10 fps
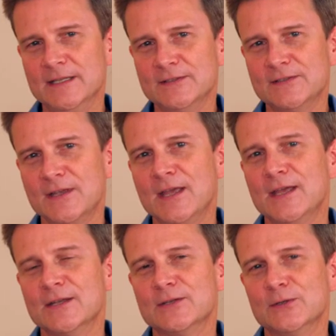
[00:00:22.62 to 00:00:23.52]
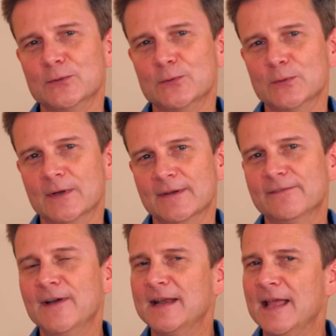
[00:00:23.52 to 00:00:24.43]
is to uh,
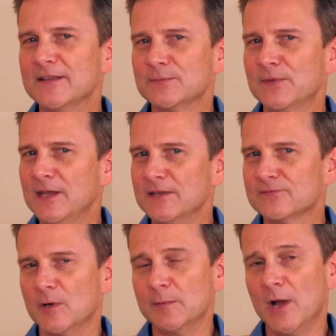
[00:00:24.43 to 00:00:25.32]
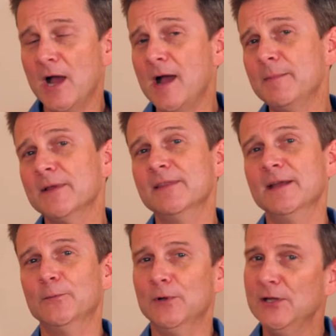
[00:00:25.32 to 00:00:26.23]
find out some things from my mom
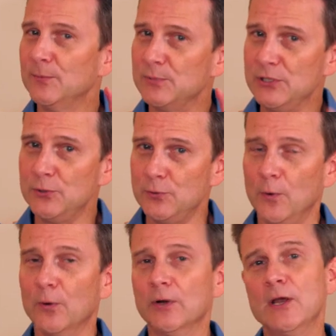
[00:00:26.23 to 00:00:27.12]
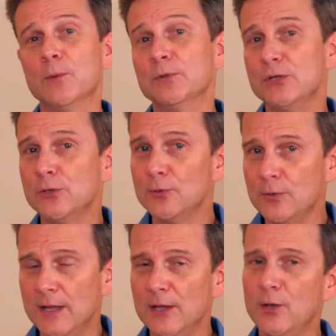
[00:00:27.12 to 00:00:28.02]
that will help you or help
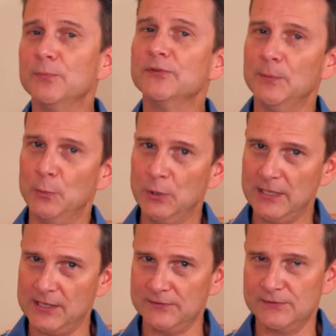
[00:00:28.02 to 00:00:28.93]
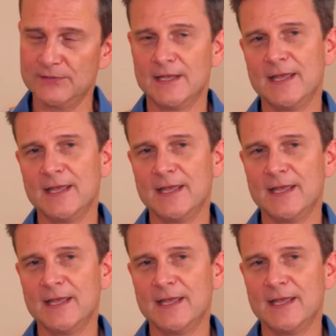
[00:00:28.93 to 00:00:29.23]
you help someone else.